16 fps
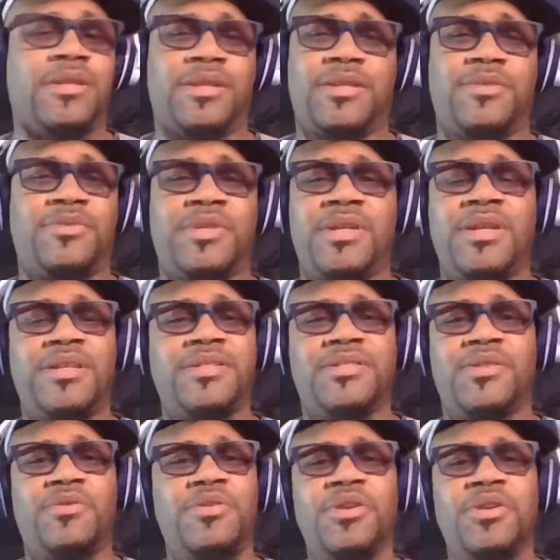You dig?
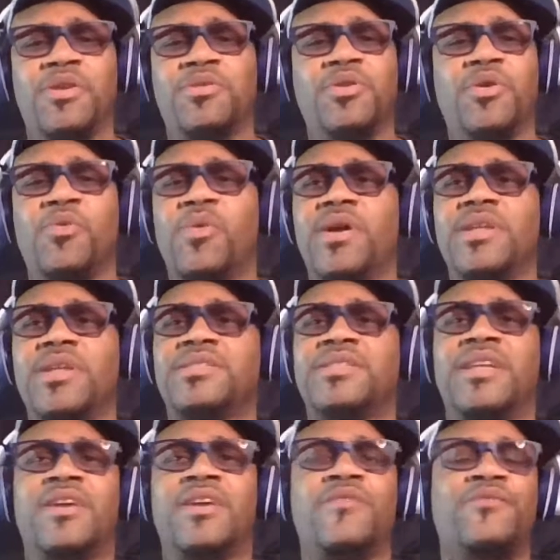So you don't know what he's
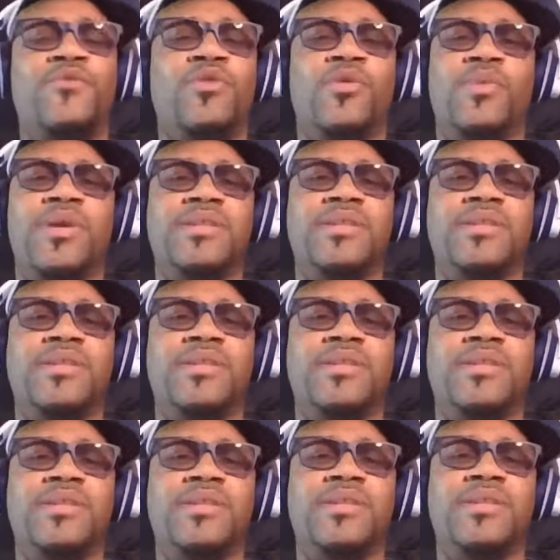standing for or what he's
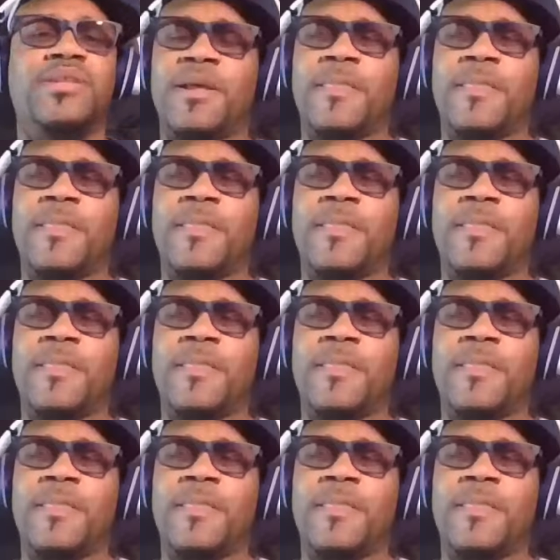against.